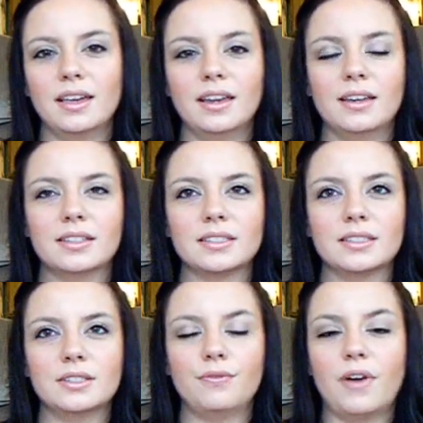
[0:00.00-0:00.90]
It
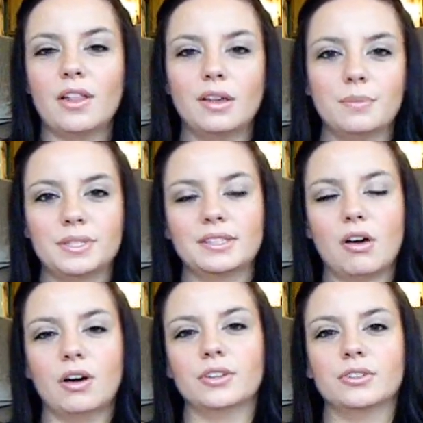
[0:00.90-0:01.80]
develops
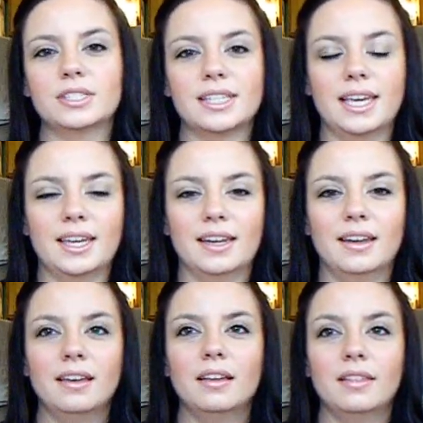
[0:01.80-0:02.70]
on your
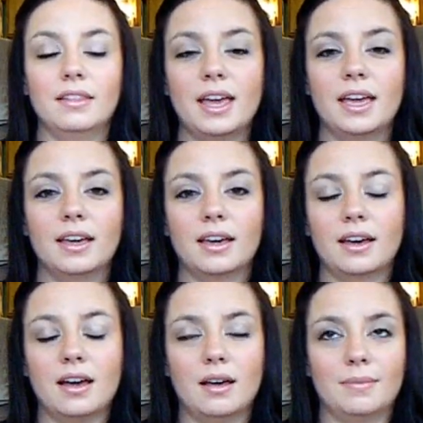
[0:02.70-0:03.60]
skin like
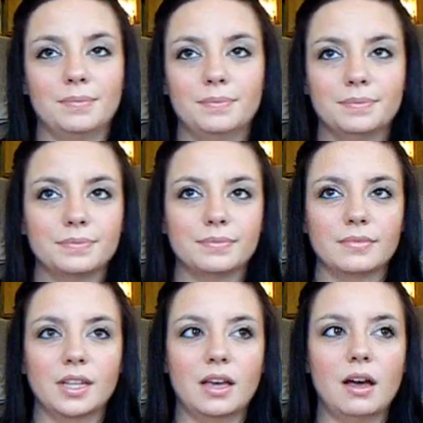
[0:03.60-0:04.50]
um,
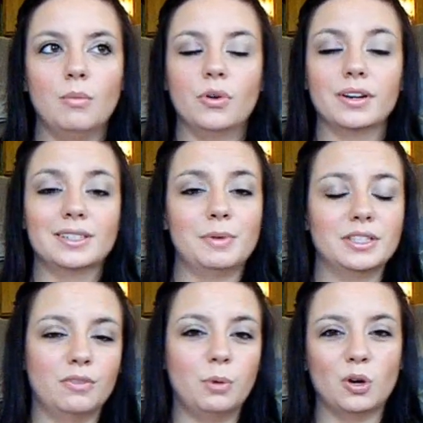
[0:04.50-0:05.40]
a more
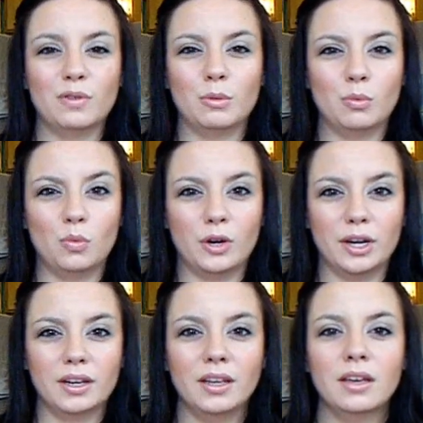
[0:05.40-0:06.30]
expensive perfume
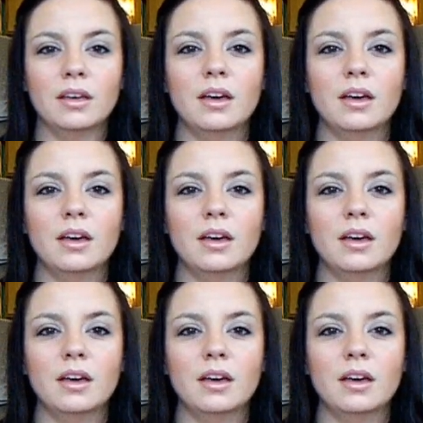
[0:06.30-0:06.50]
would.